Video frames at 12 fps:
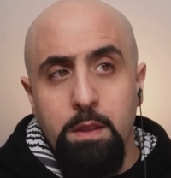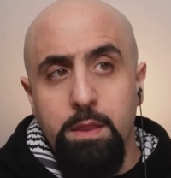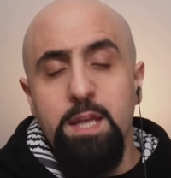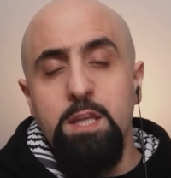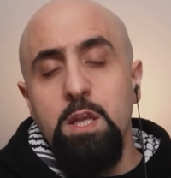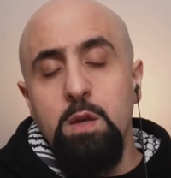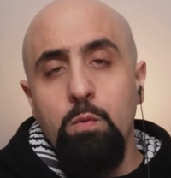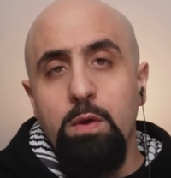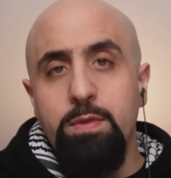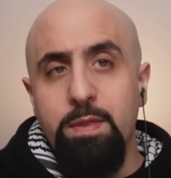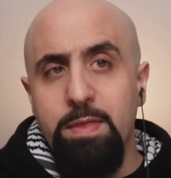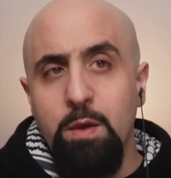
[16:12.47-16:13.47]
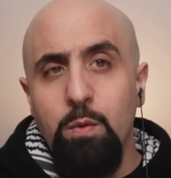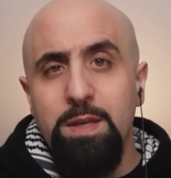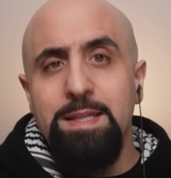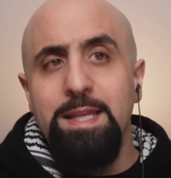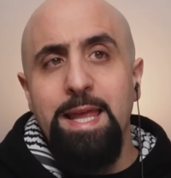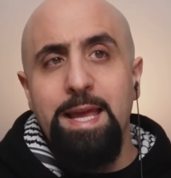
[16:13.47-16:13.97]
They didn't want that. They want
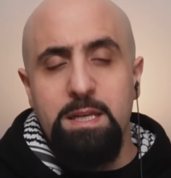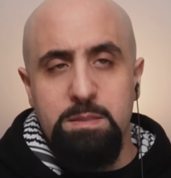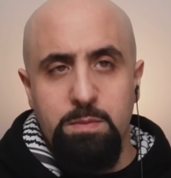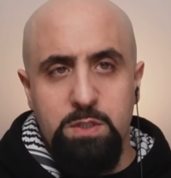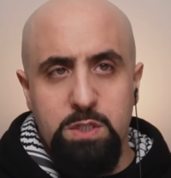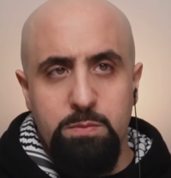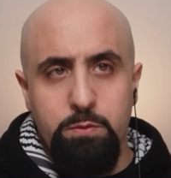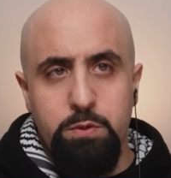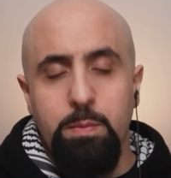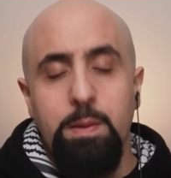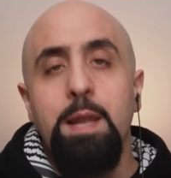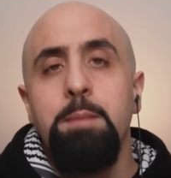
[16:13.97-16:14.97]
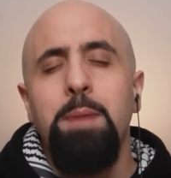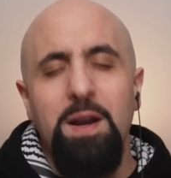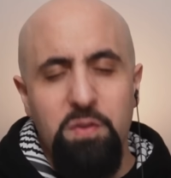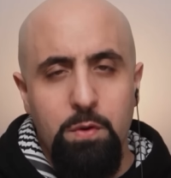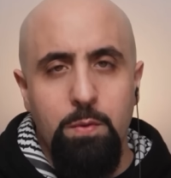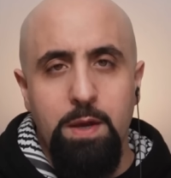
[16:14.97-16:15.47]
to delay it as much as possible. And
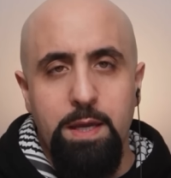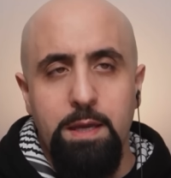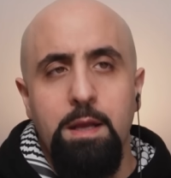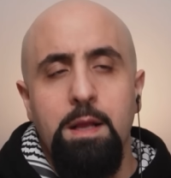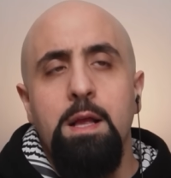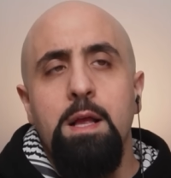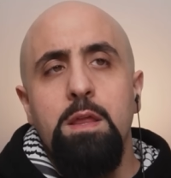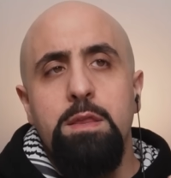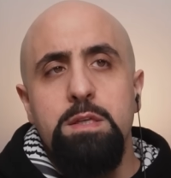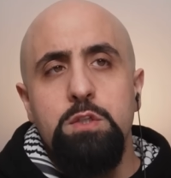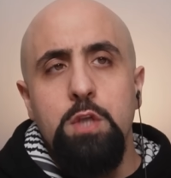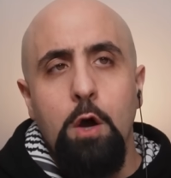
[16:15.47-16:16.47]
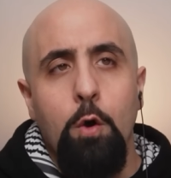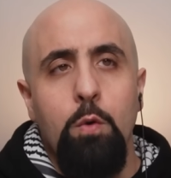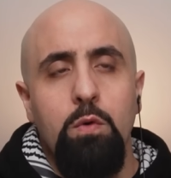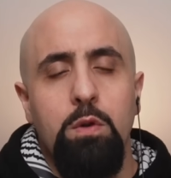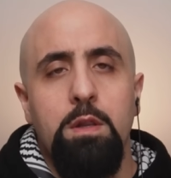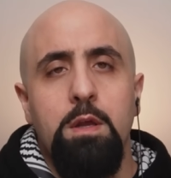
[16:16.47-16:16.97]
by the way, this
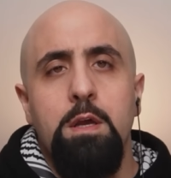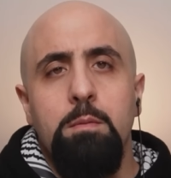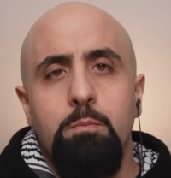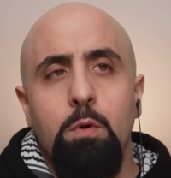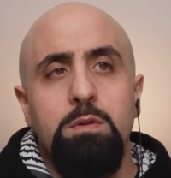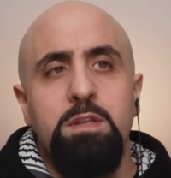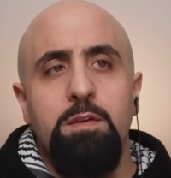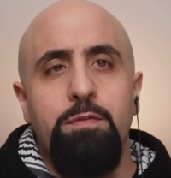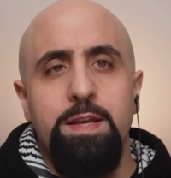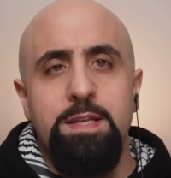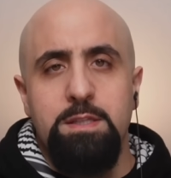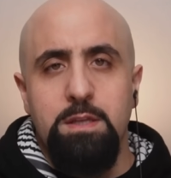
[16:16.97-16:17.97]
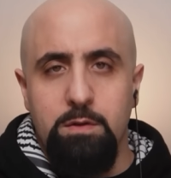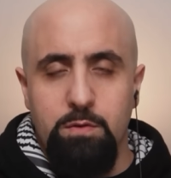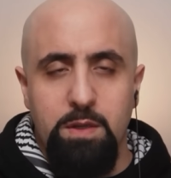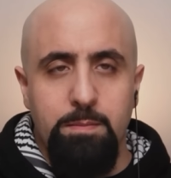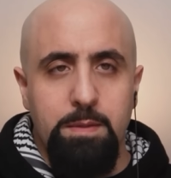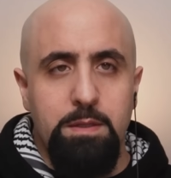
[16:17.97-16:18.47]
whole multi-phase
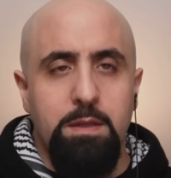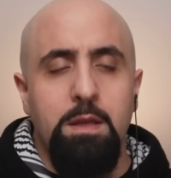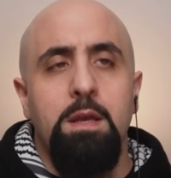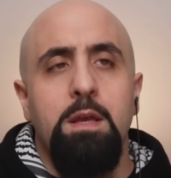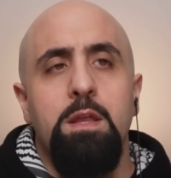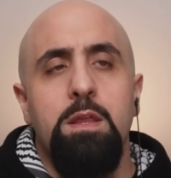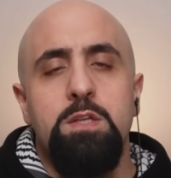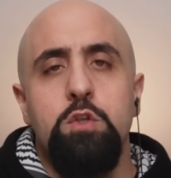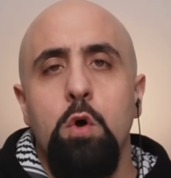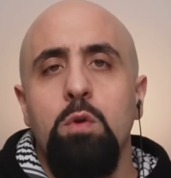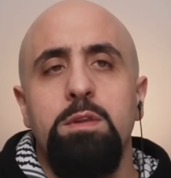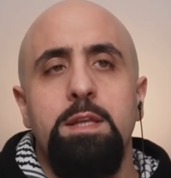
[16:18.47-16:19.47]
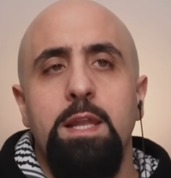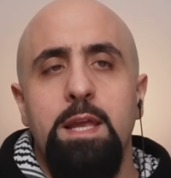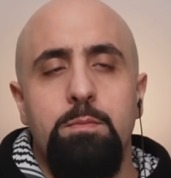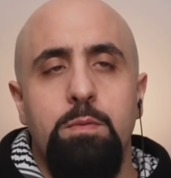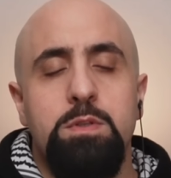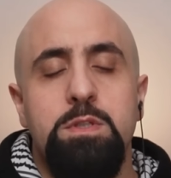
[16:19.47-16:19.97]
agreement, this whole delay
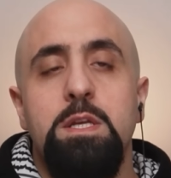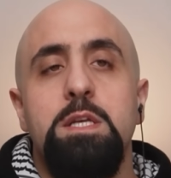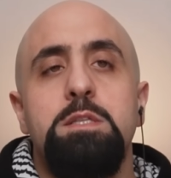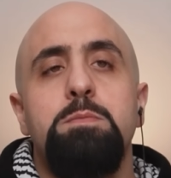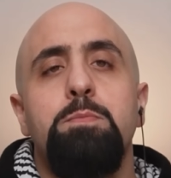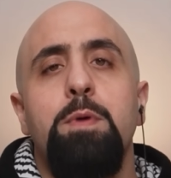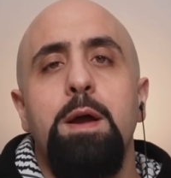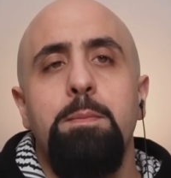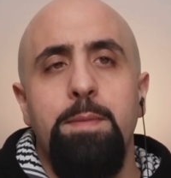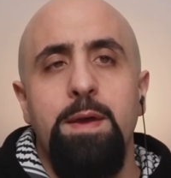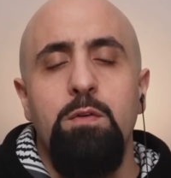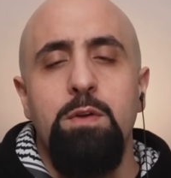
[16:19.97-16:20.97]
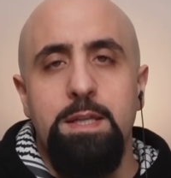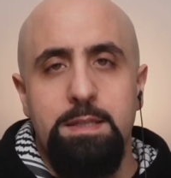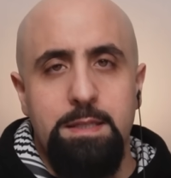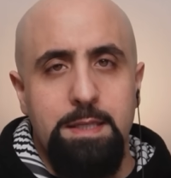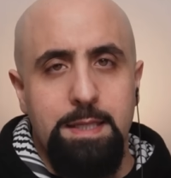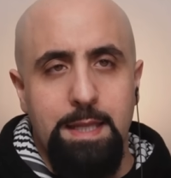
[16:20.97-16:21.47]
in progress is primarily
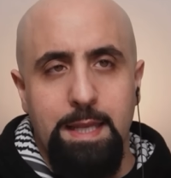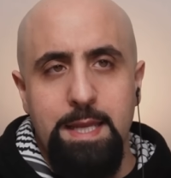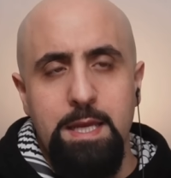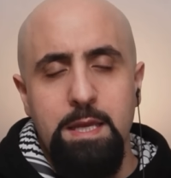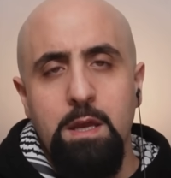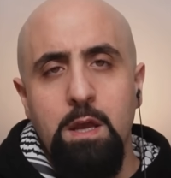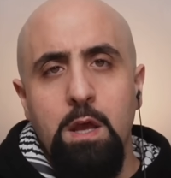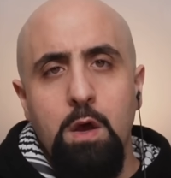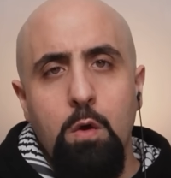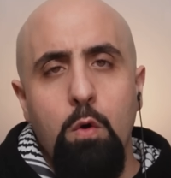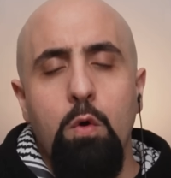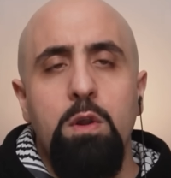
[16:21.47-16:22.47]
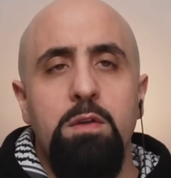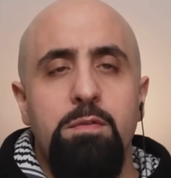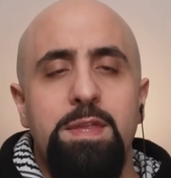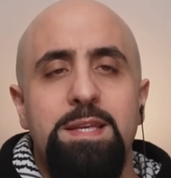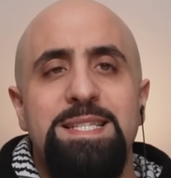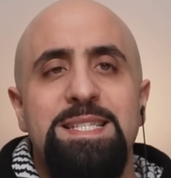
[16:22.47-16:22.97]
to delay all
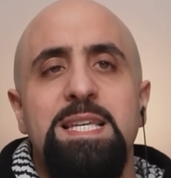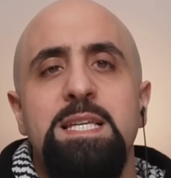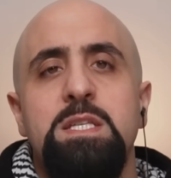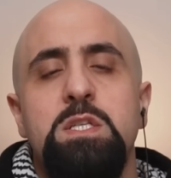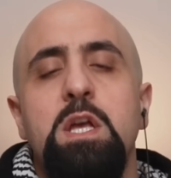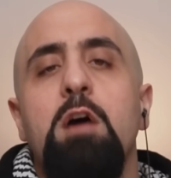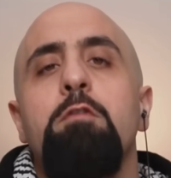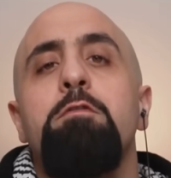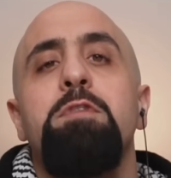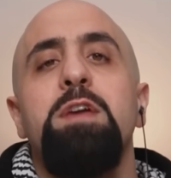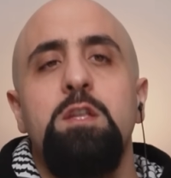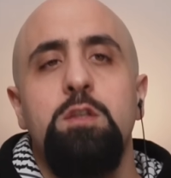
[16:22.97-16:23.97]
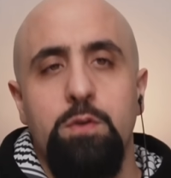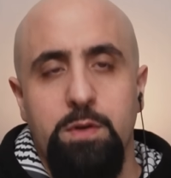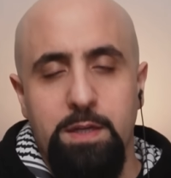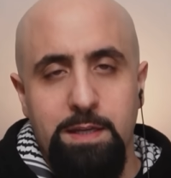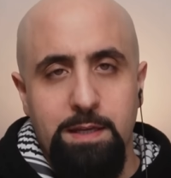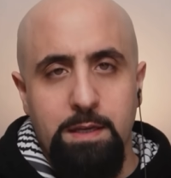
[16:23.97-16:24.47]
of the scenes of
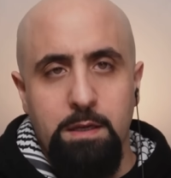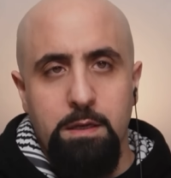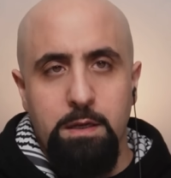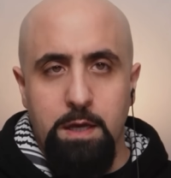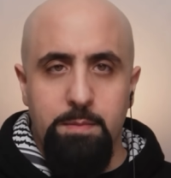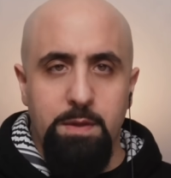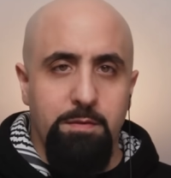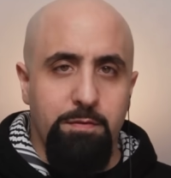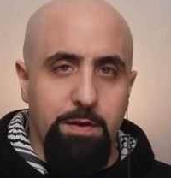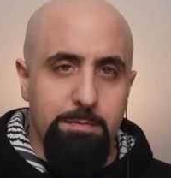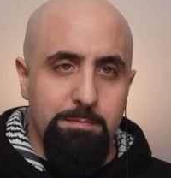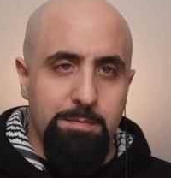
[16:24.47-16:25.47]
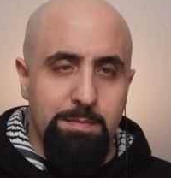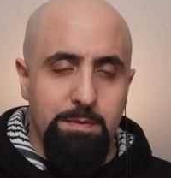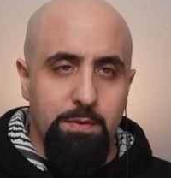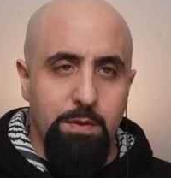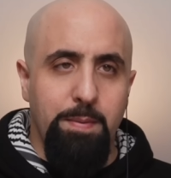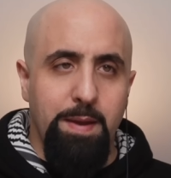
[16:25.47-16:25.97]
victory coming from
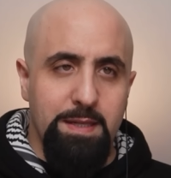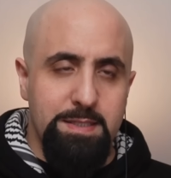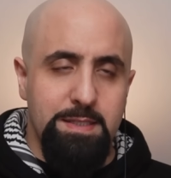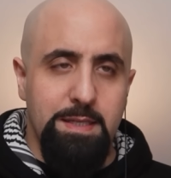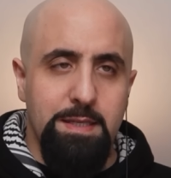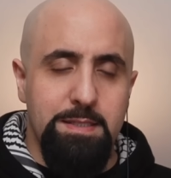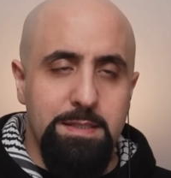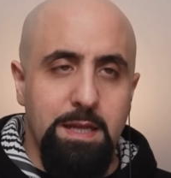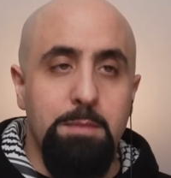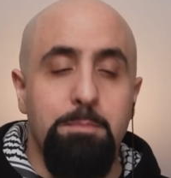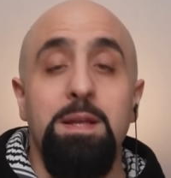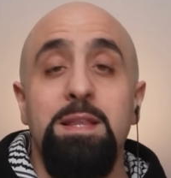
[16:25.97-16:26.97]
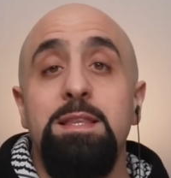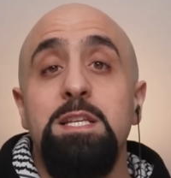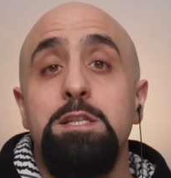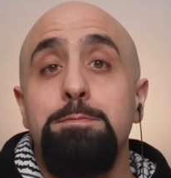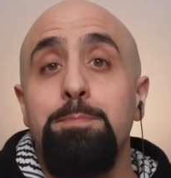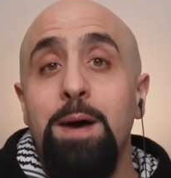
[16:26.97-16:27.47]
the Palestinian side. But
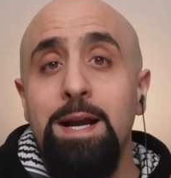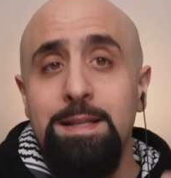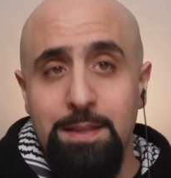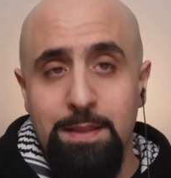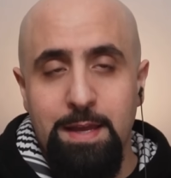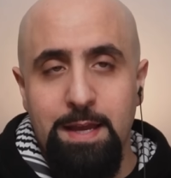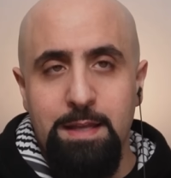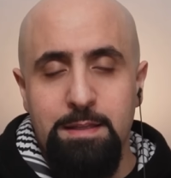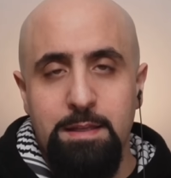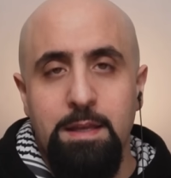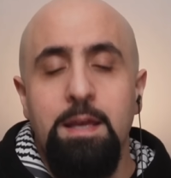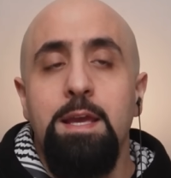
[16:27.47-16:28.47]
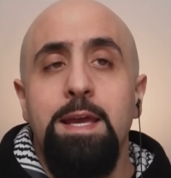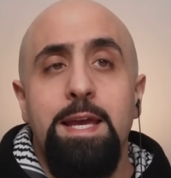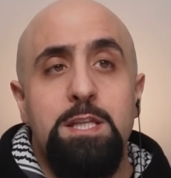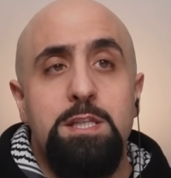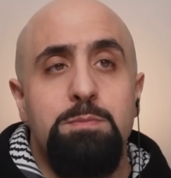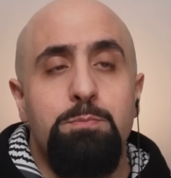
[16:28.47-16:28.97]
despite that,
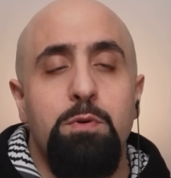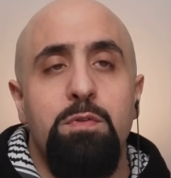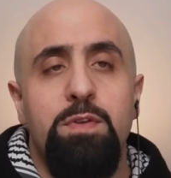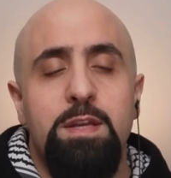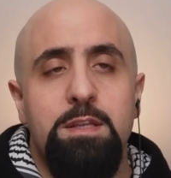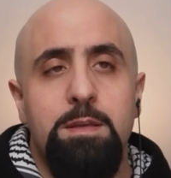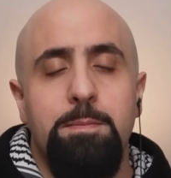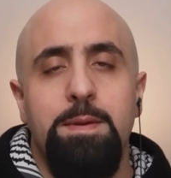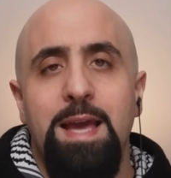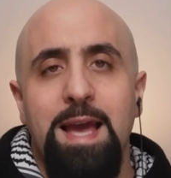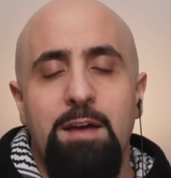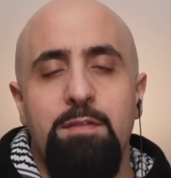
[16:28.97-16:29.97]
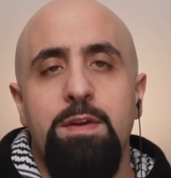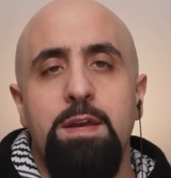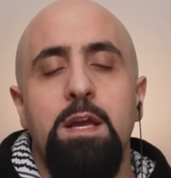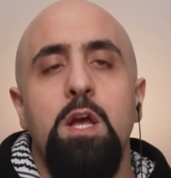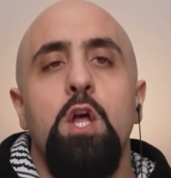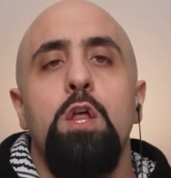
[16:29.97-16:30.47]
it's proving to be
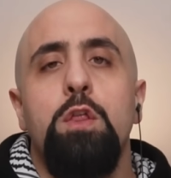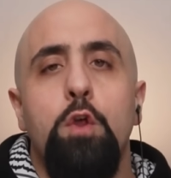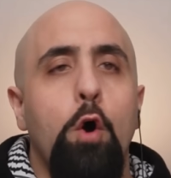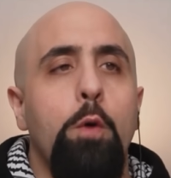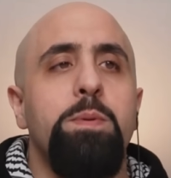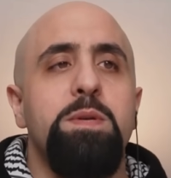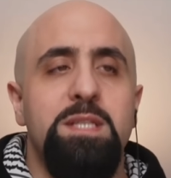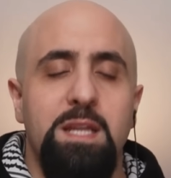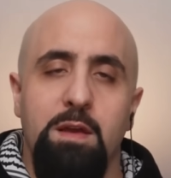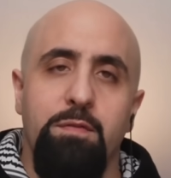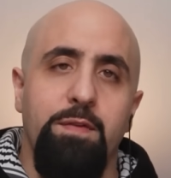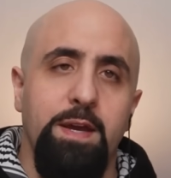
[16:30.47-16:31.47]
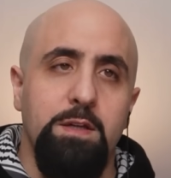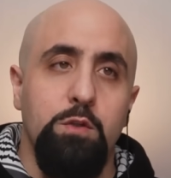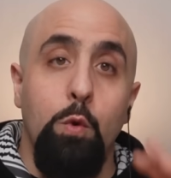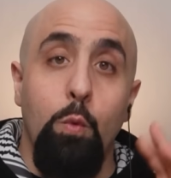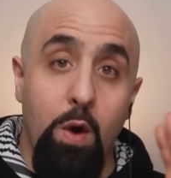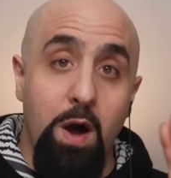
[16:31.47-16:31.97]
having the opposite
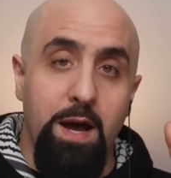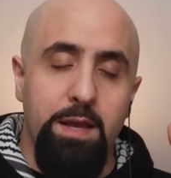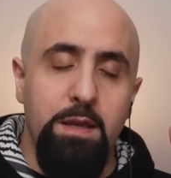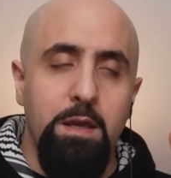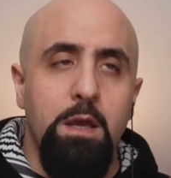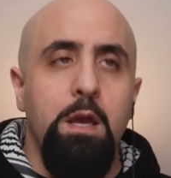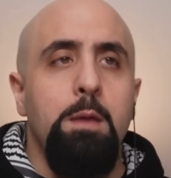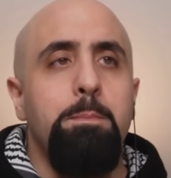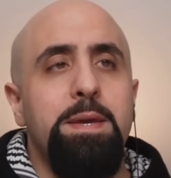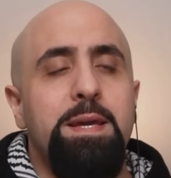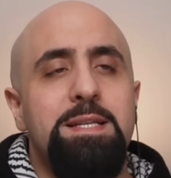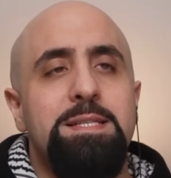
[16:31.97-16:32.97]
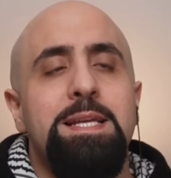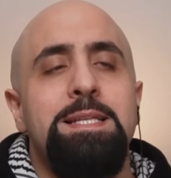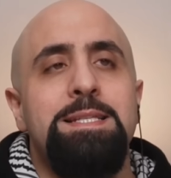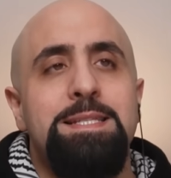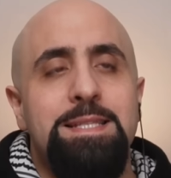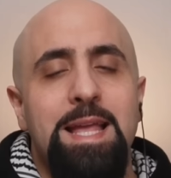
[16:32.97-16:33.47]
effect. Why? Because
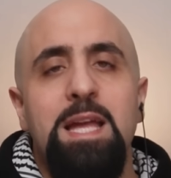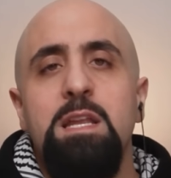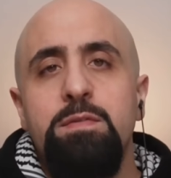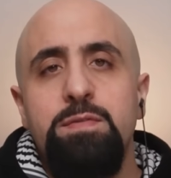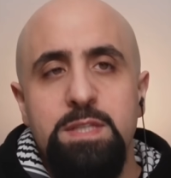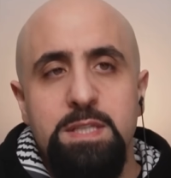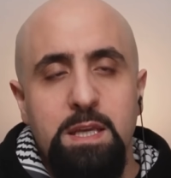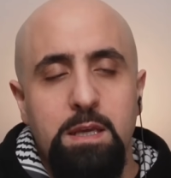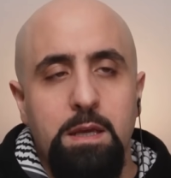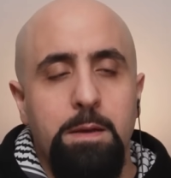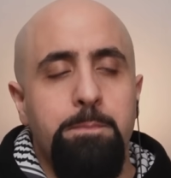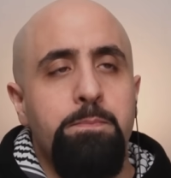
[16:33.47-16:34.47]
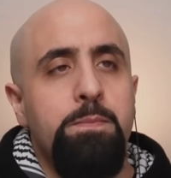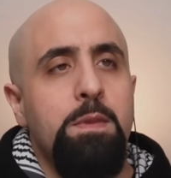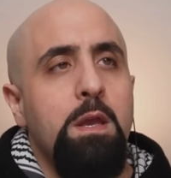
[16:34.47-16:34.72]
instead of seeing